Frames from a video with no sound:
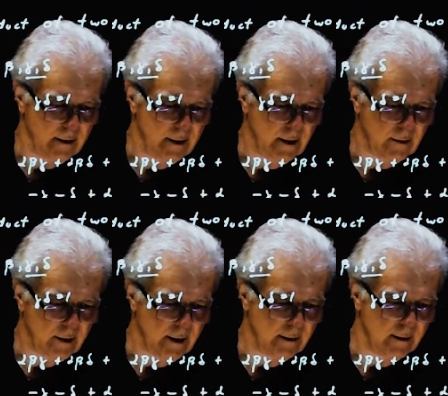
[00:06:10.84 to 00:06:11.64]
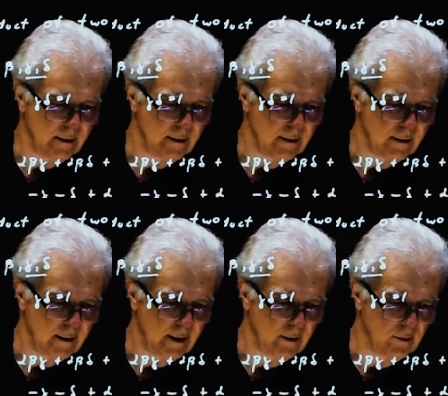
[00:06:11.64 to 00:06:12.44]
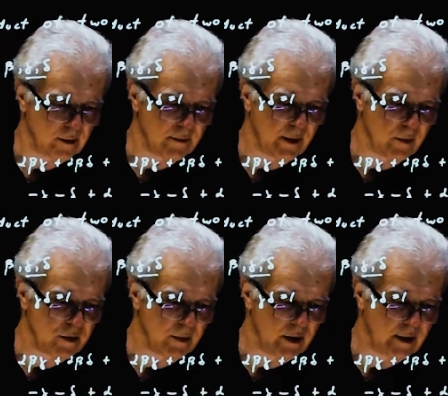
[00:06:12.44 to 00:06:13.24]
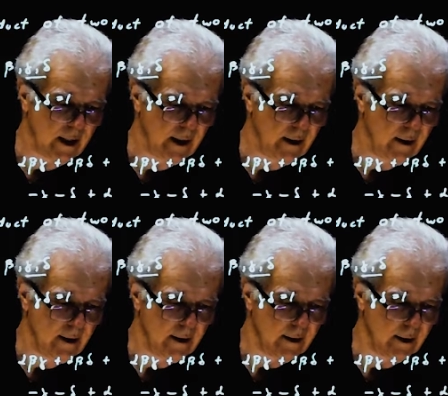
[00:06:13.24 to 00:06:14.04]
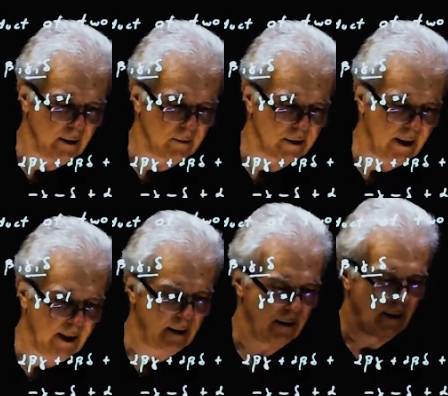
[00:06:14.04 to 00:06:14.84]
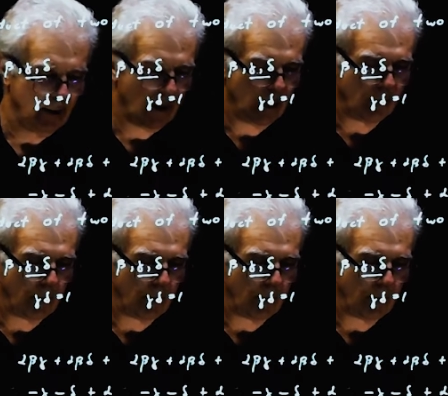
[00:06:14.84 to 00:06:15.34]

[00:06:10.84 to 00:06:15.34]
delta equal, doesn't matter which one you take, equals that, and I'll